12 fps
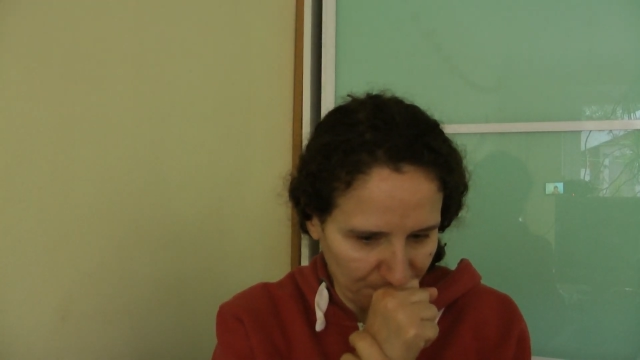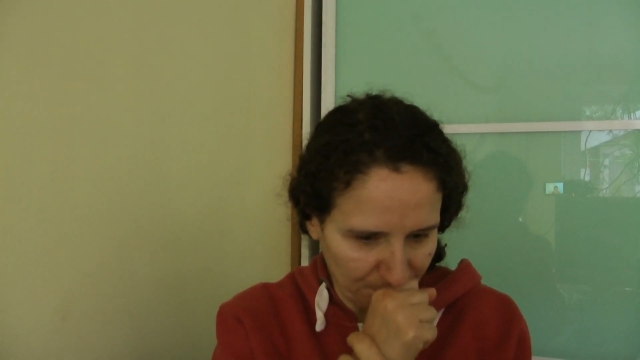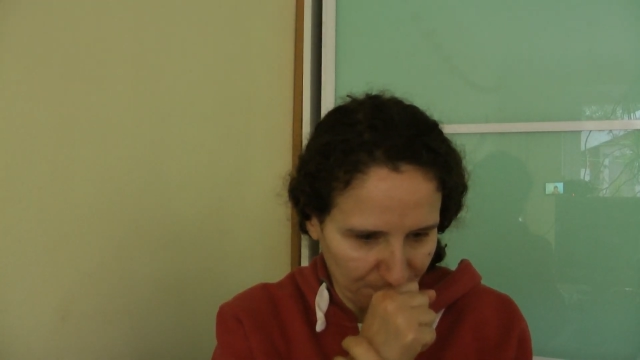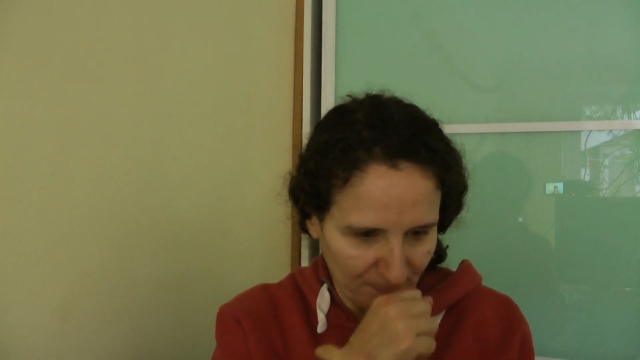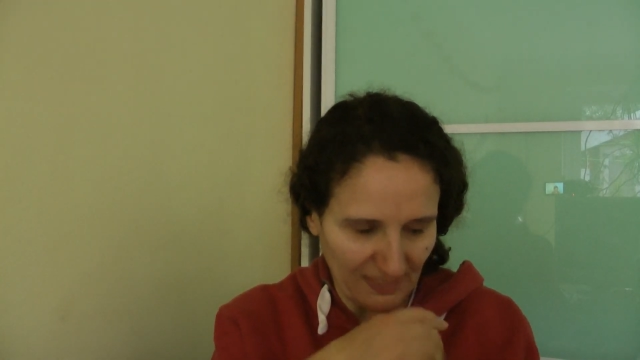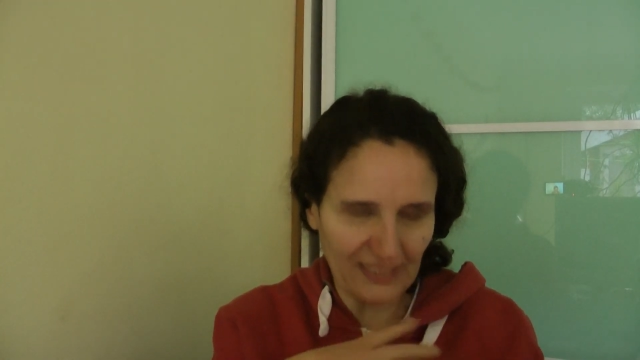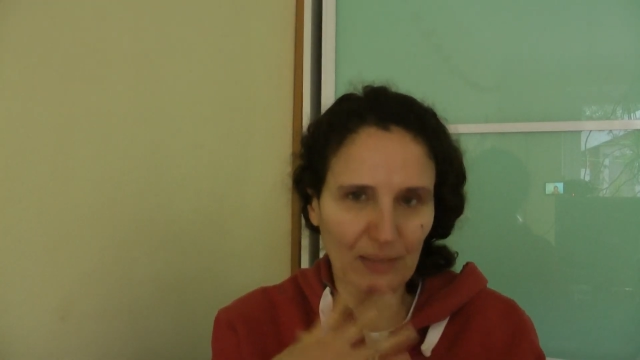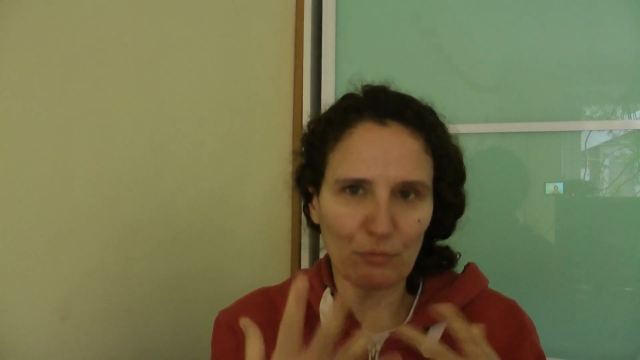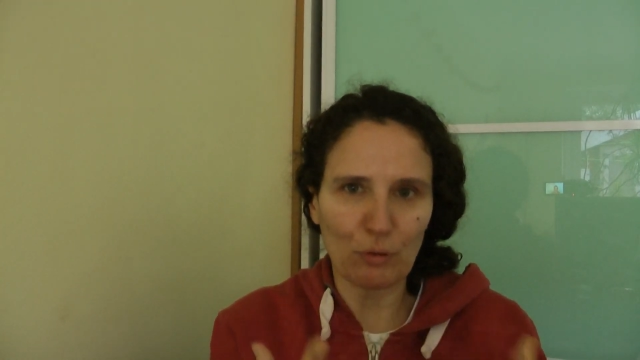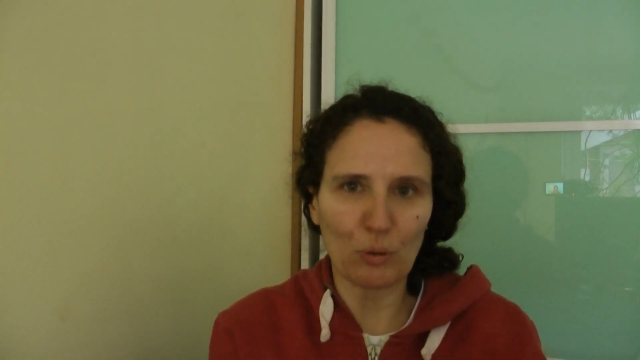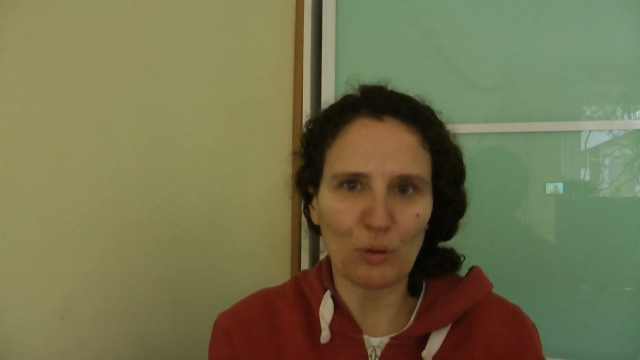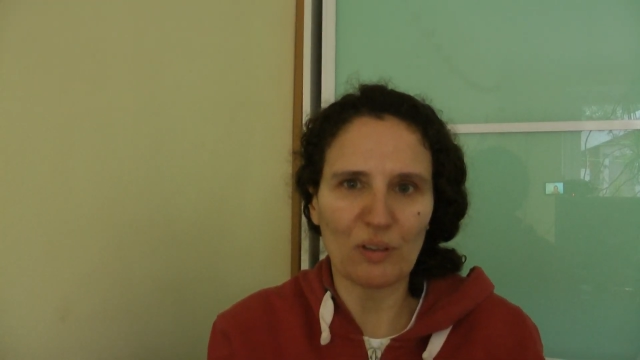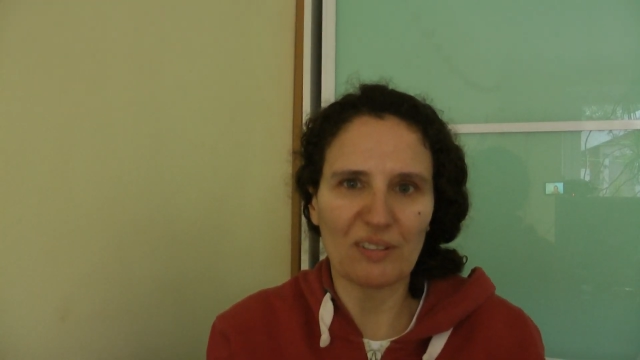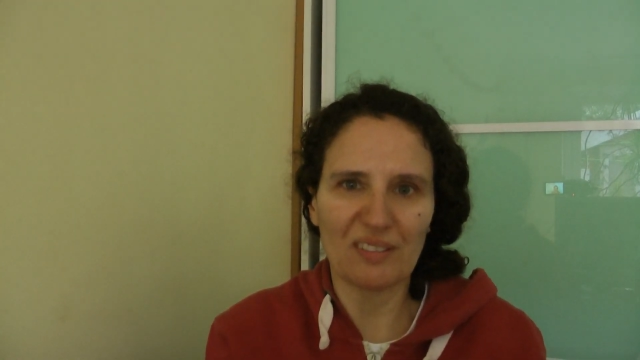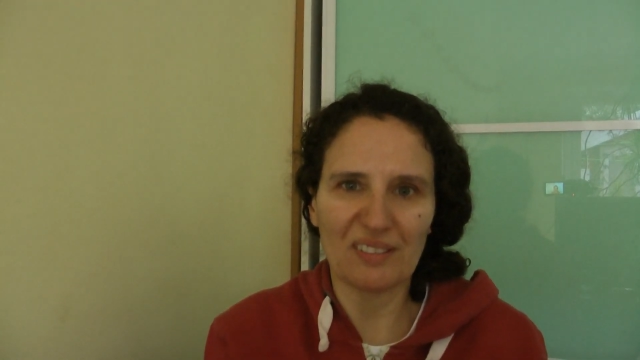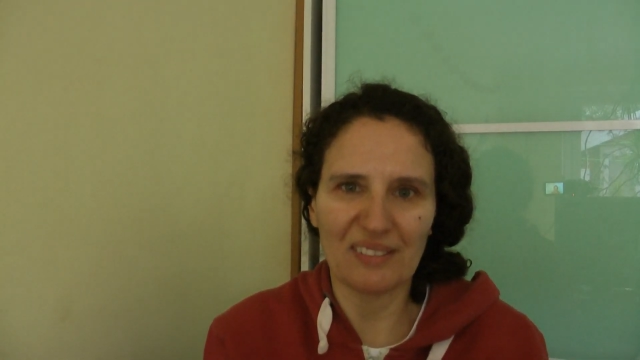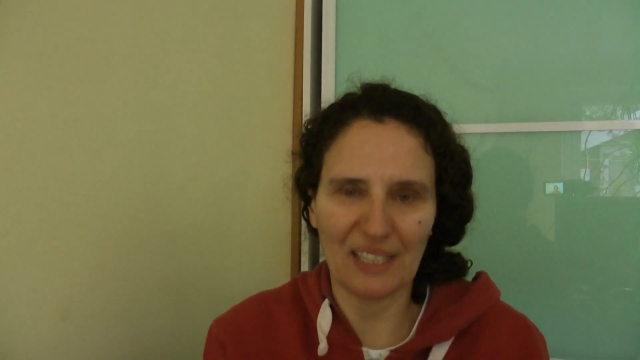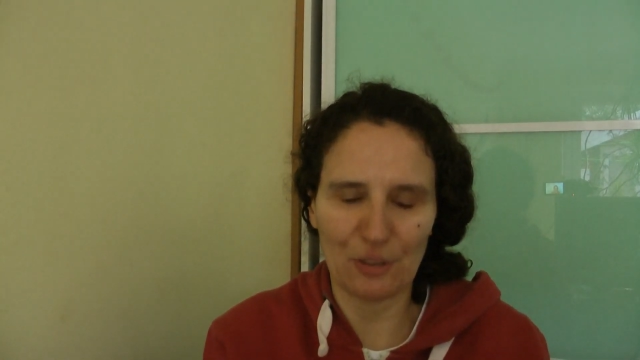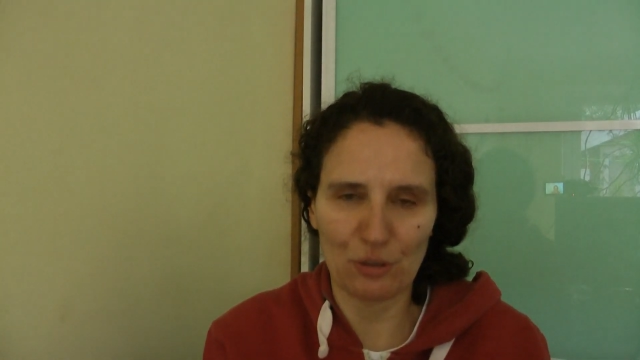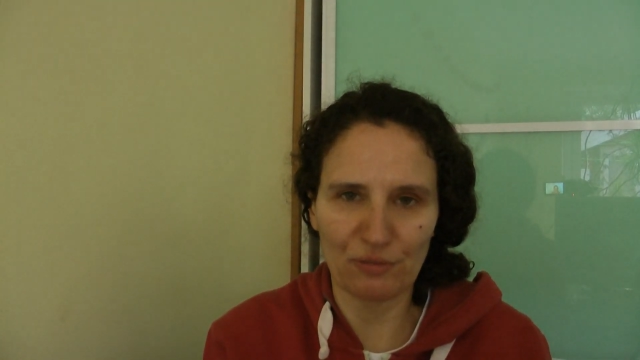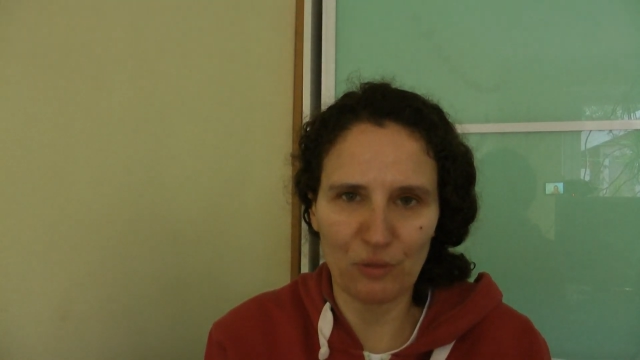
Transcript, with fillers: in a raw, natural